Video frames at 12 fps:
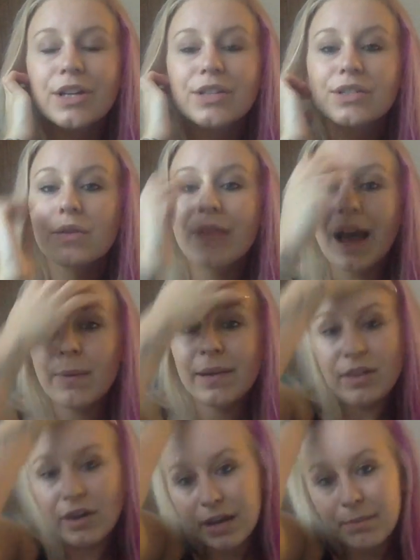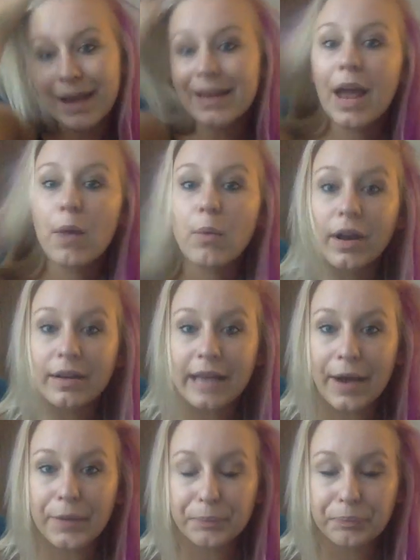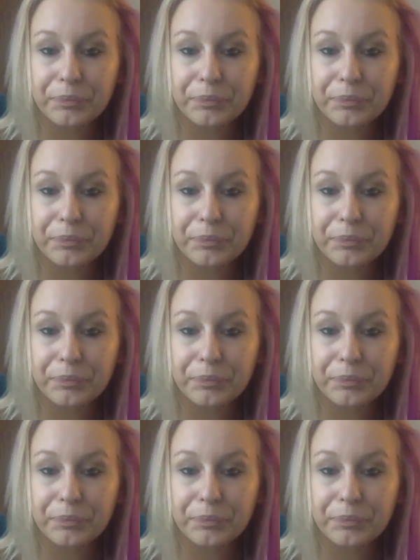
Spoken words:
So that way they're in my network now.